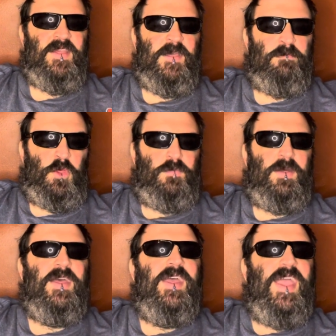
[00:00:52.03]
boob?
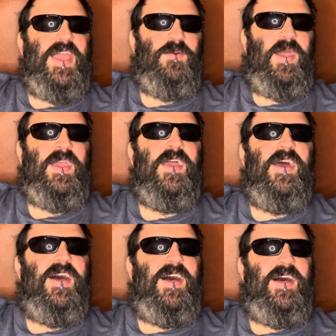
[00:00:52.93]
Anyway,
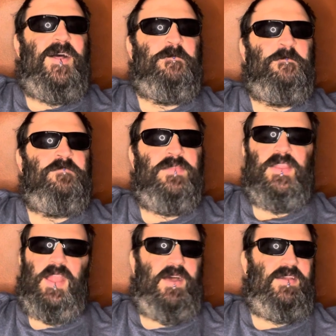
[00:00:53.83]
um,
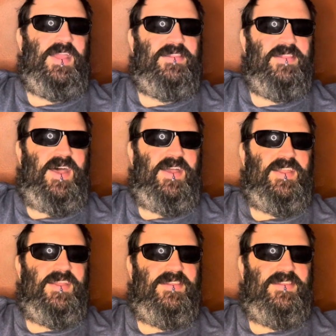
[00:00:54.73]
no, it's not.
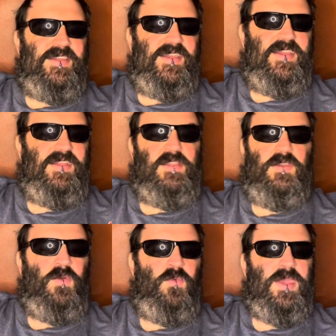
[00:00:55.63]
It's, uh,
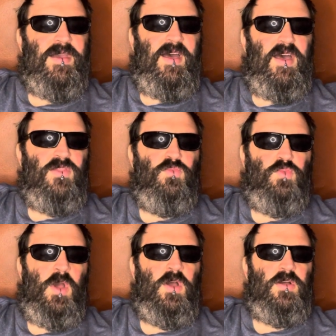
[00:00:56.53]
it's, we are the
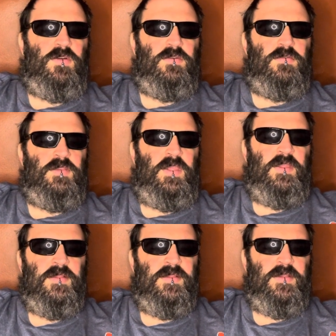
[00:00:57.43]
world.
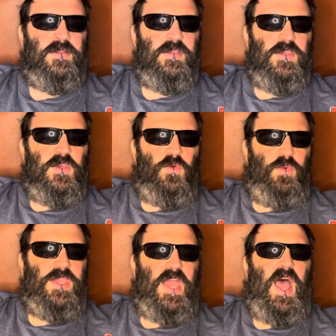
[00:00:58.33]

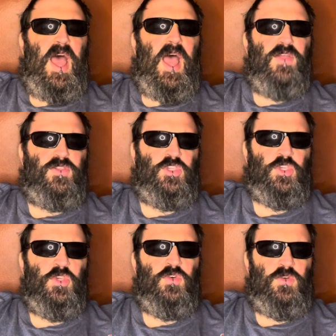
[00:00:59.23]
We are the
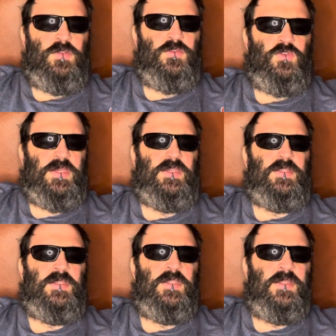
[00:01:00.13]

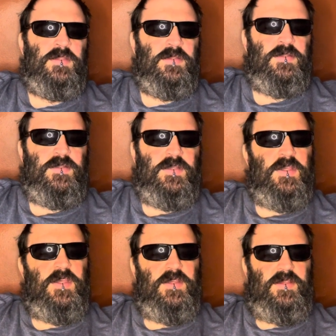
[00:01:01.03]
children.
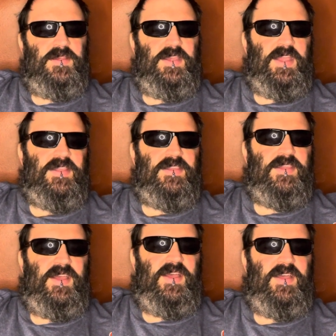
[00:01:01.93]
It's,
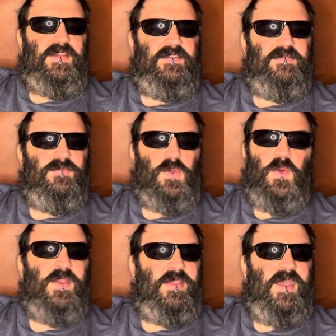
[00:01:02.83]
uh,
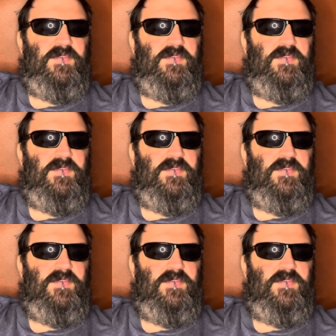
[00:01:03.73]
recording of that